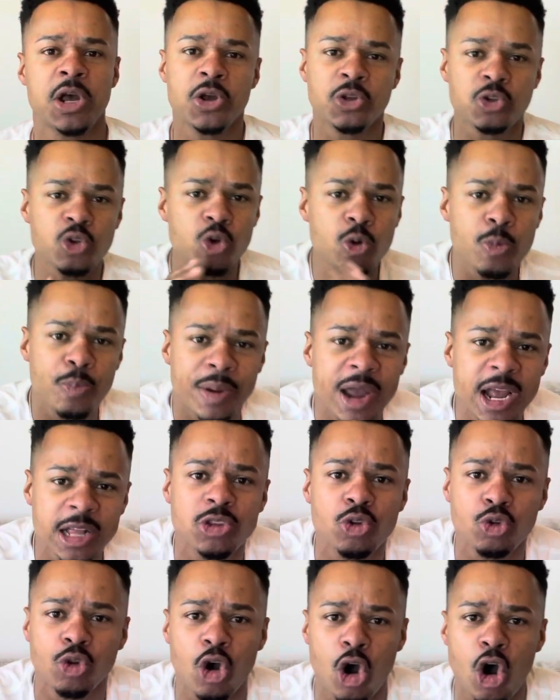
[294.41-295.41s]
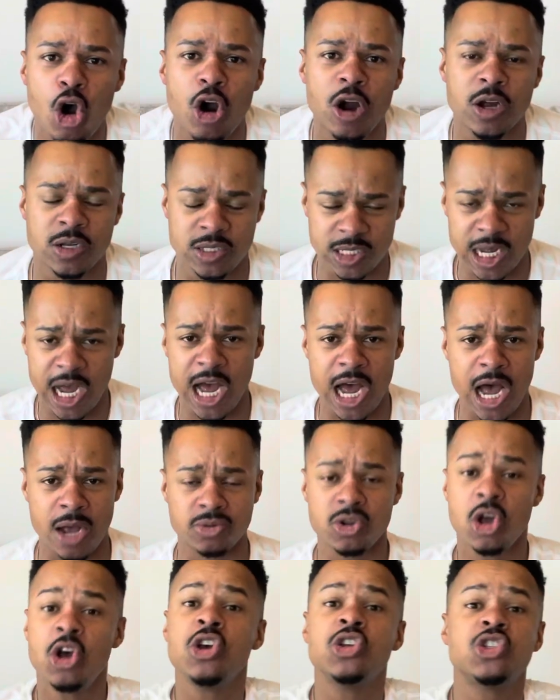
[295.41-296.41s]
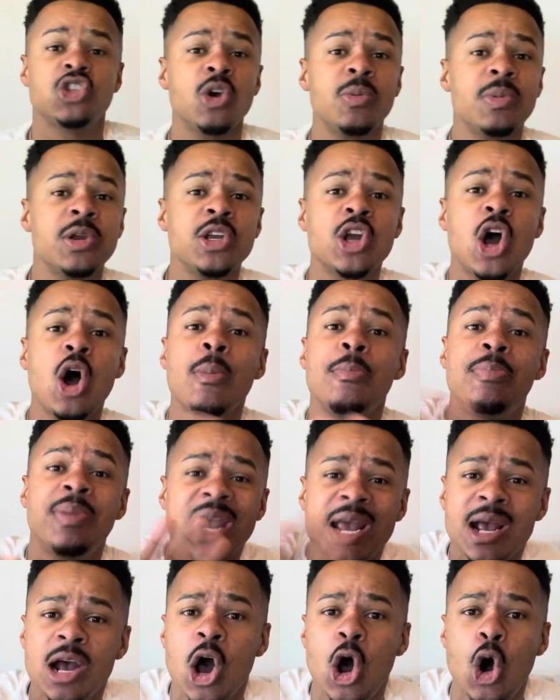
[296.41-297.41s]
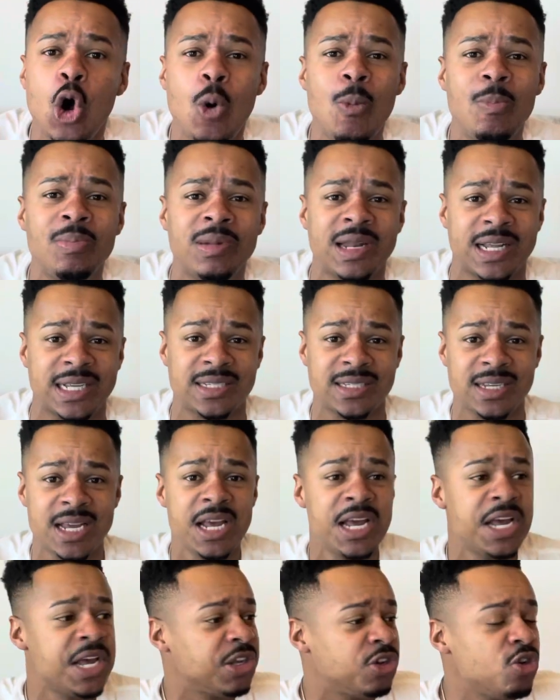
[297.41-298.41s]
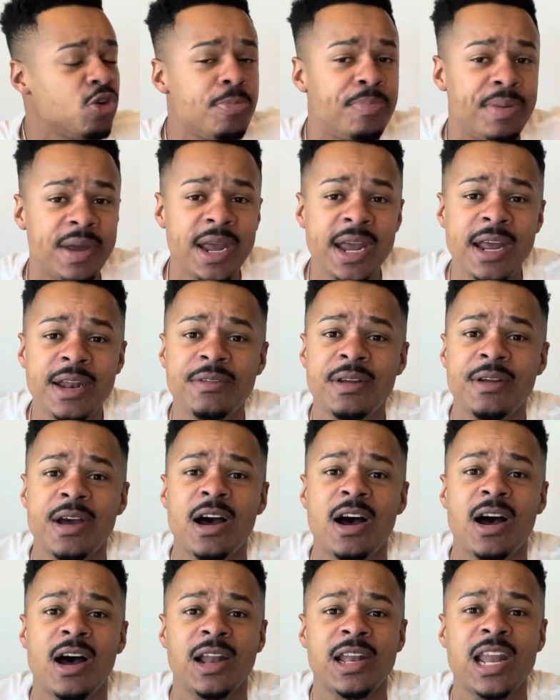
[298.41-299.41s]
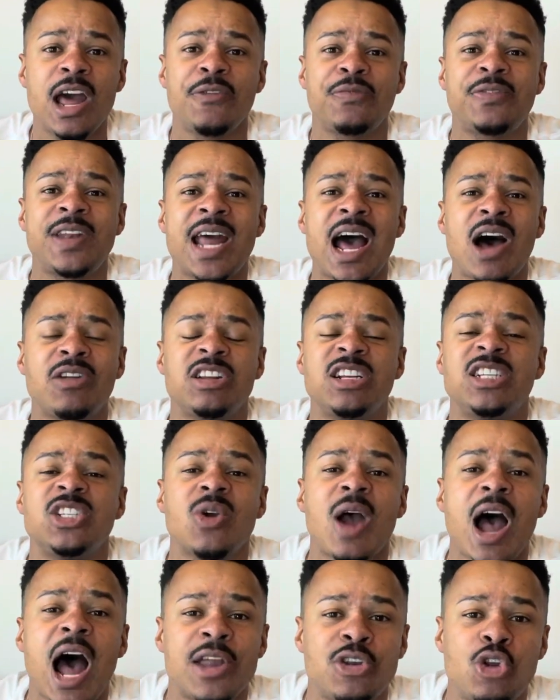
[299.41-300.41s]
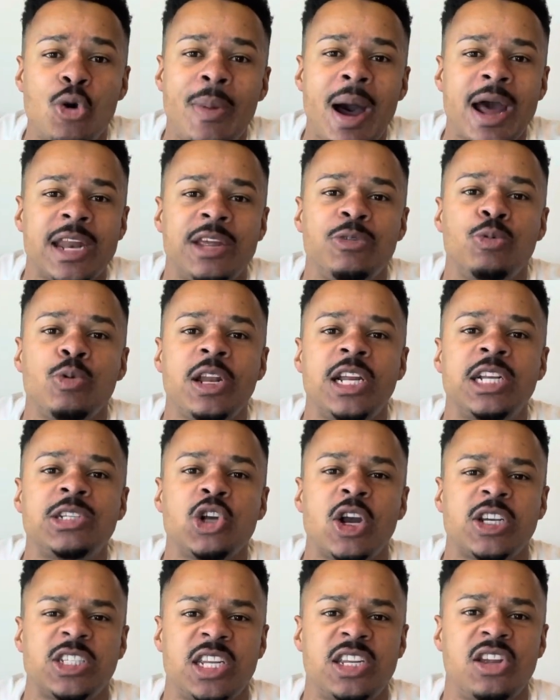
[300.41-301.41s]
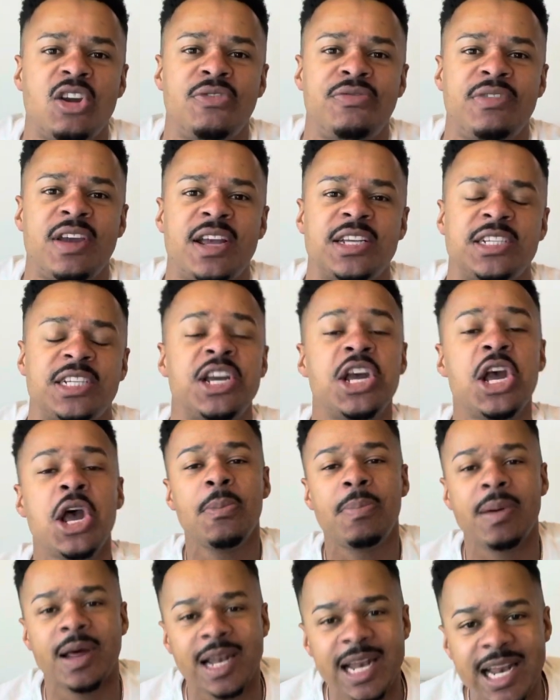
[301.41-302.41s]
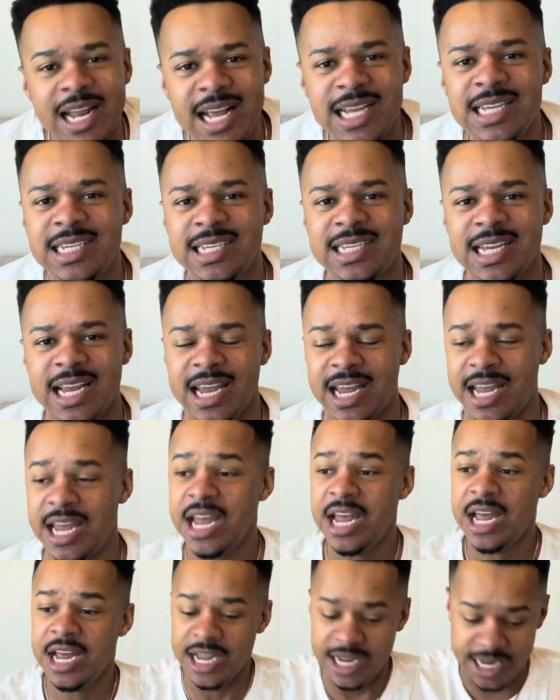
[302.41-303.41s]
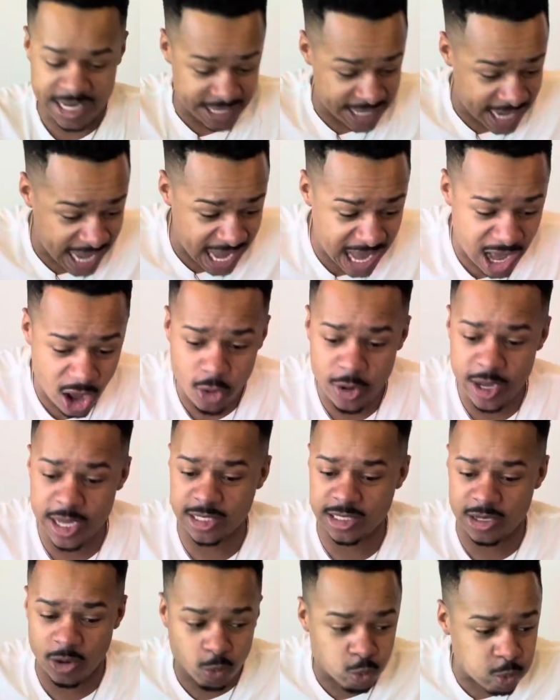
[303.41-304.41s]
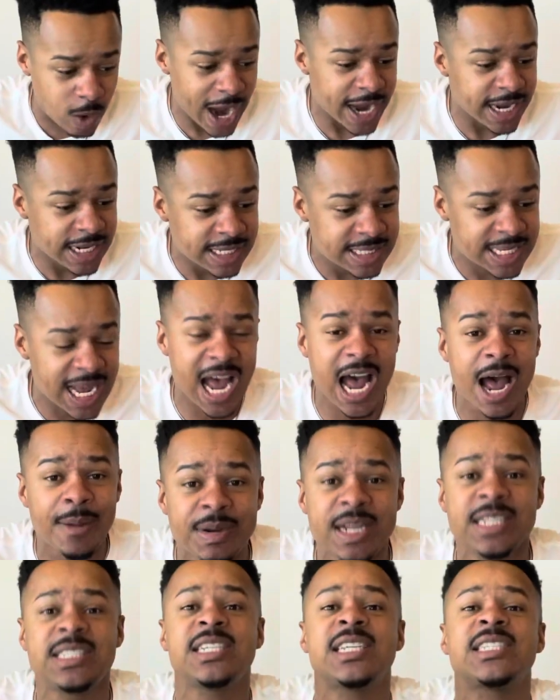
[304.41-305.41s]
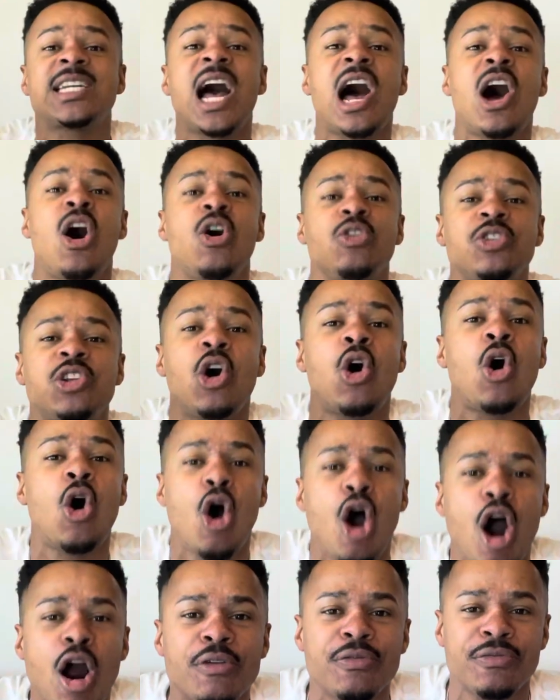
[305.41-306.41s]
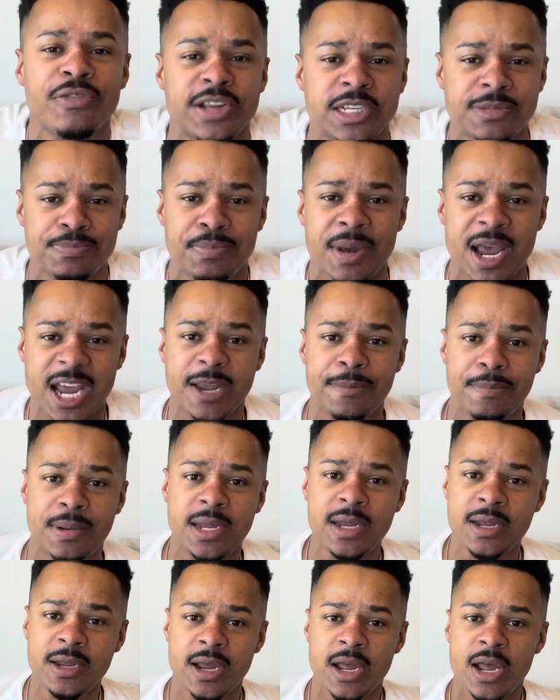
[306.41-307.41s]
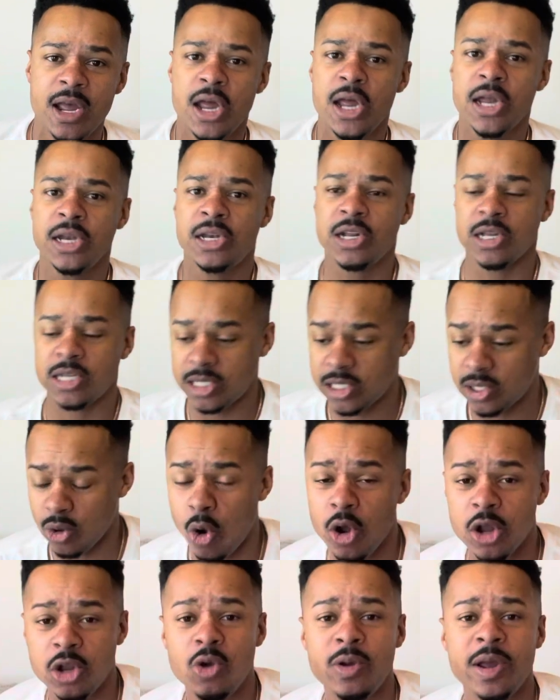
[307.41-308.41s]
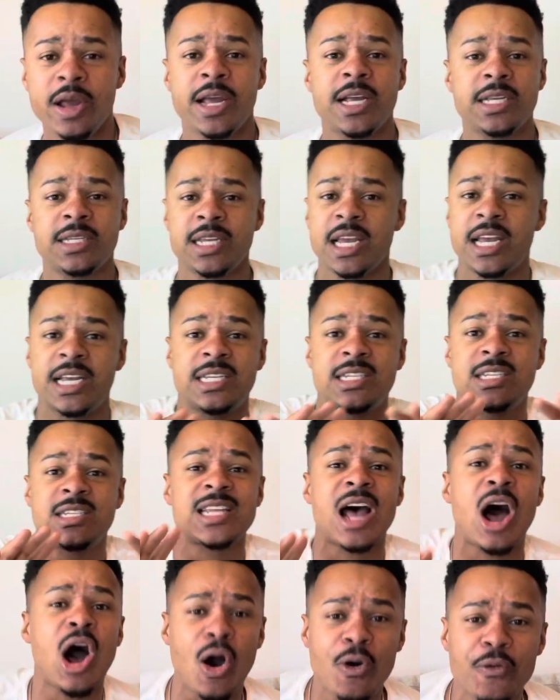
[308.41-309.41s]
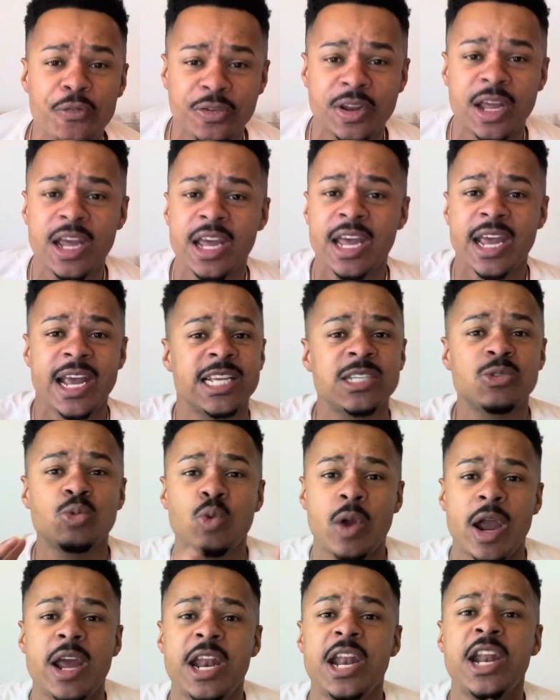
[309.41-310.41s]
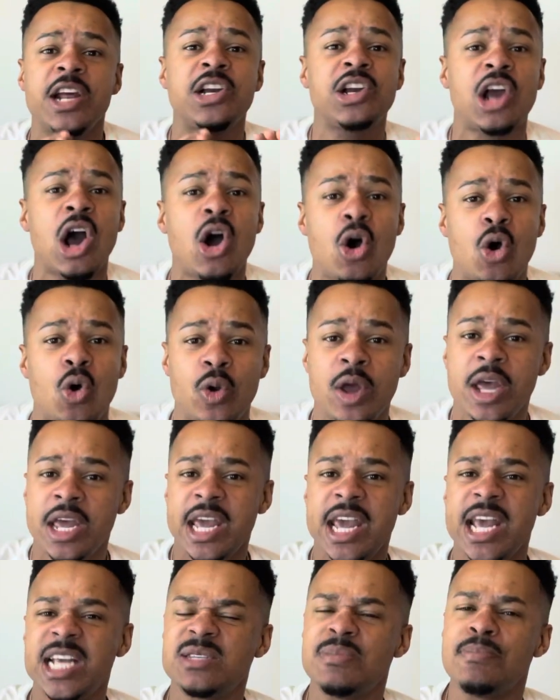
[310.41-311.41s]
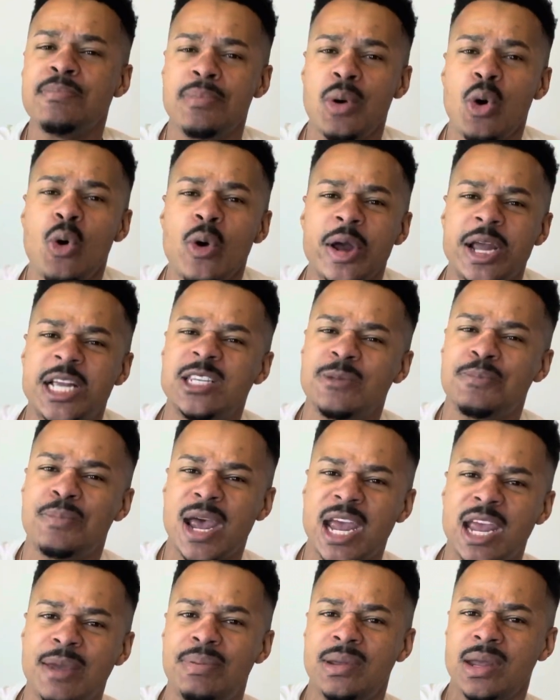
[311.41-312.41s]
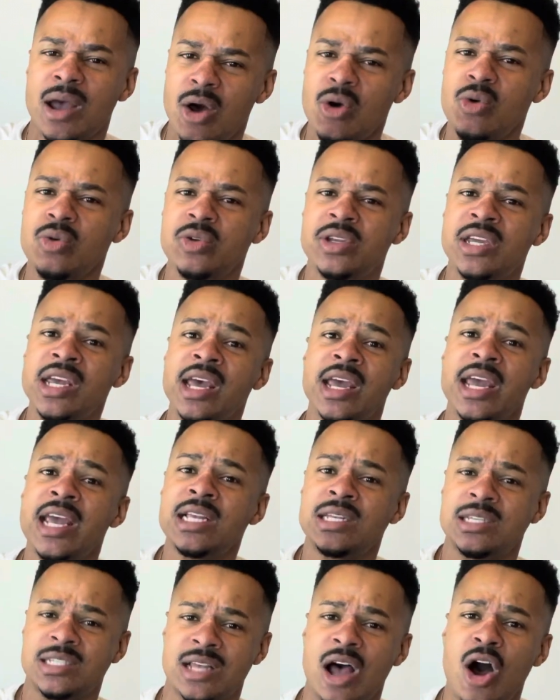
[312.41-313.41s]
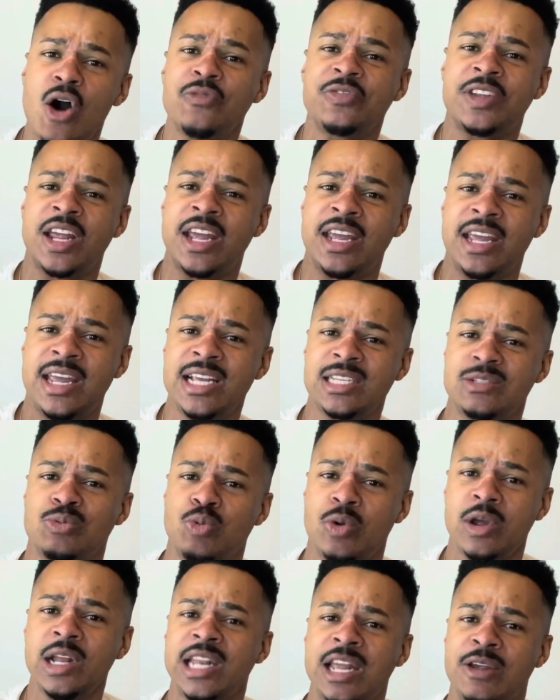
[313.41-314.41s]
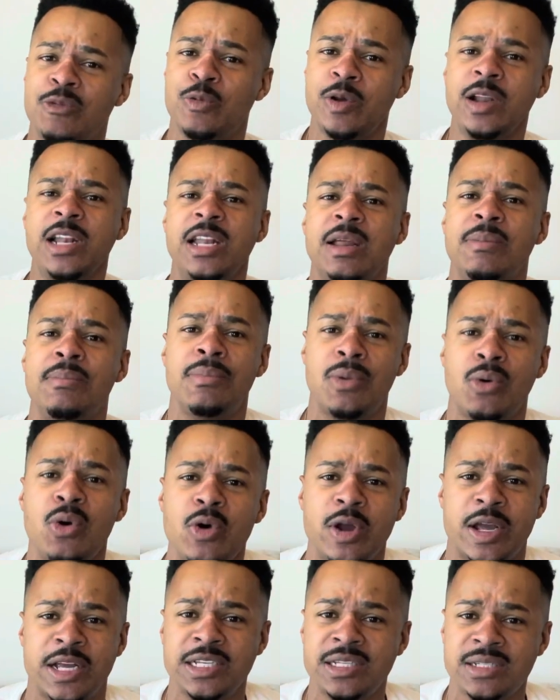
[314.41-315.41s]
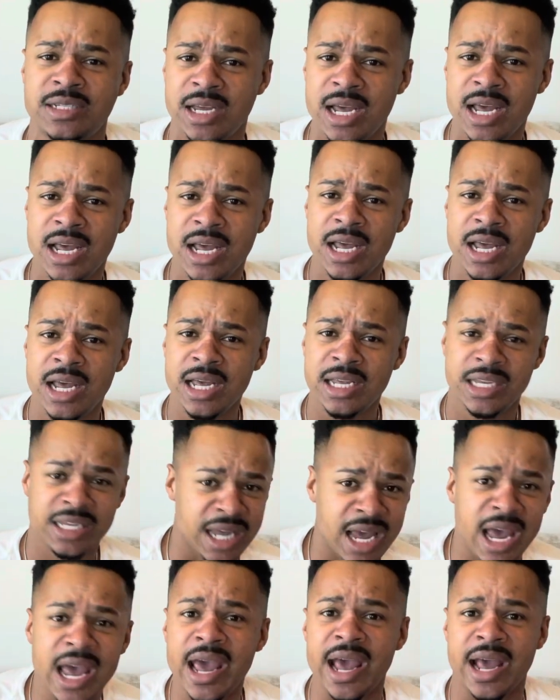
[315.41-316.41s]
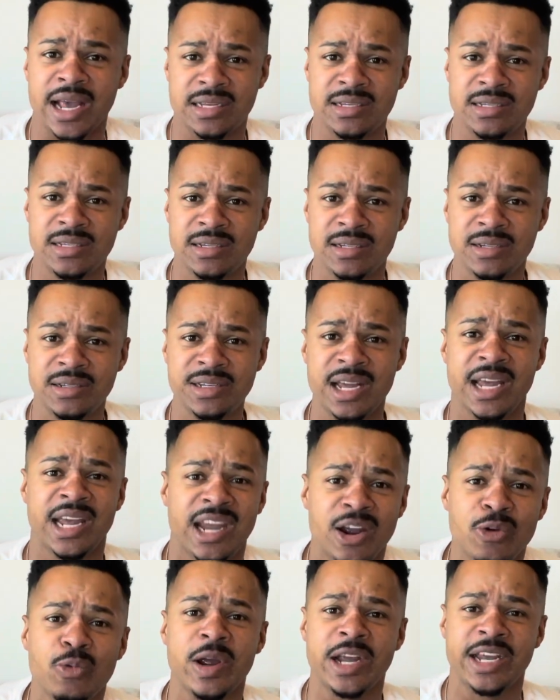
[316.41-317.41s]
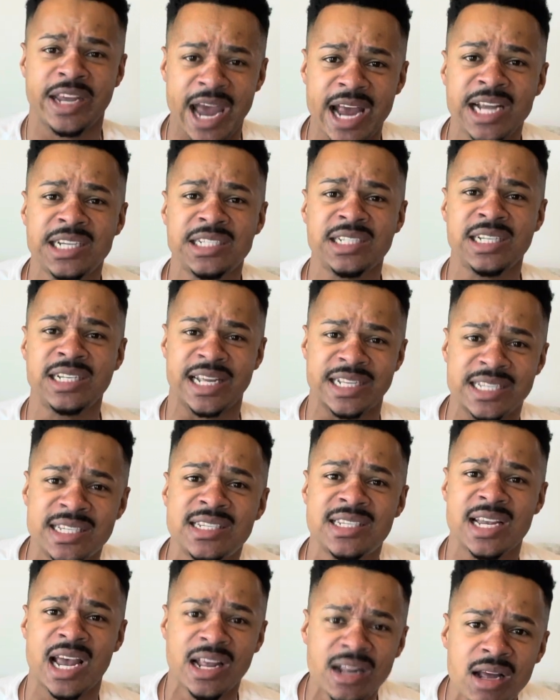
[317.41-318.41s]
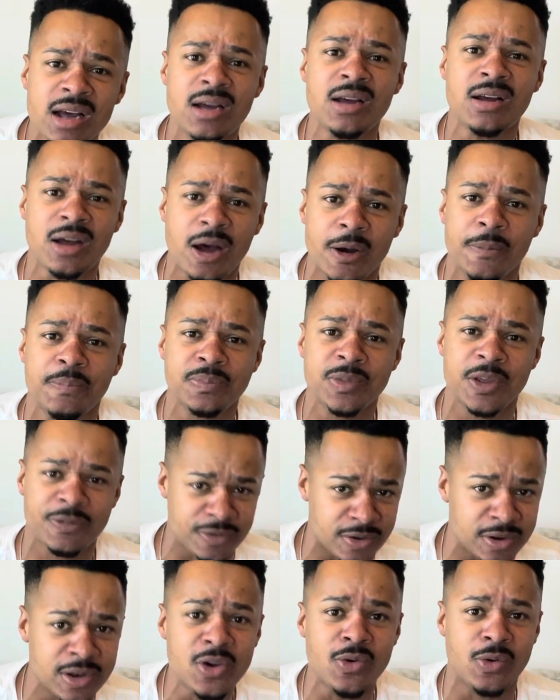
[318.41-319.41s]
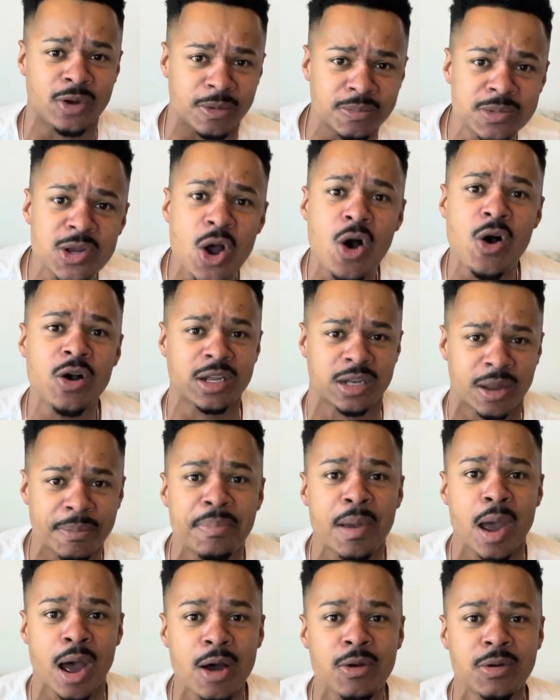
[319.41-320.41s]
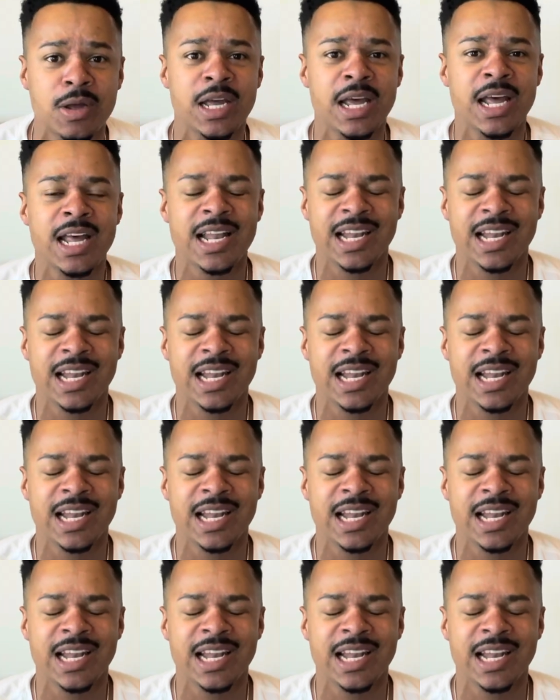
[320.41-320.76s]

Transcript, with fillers: You've been through the hard times. Some of y'all been homeless. You've been uh, left out to dry. Nobody really trusting your vision. But listen, now is the right time. This is called the harvest, baby. The soil is, is soft. It's ready to go. It's moist, baby. Oh, yeah, it's soft and it's really, really moist. Yes, the irrigation is set up, if you know what I'm talking about.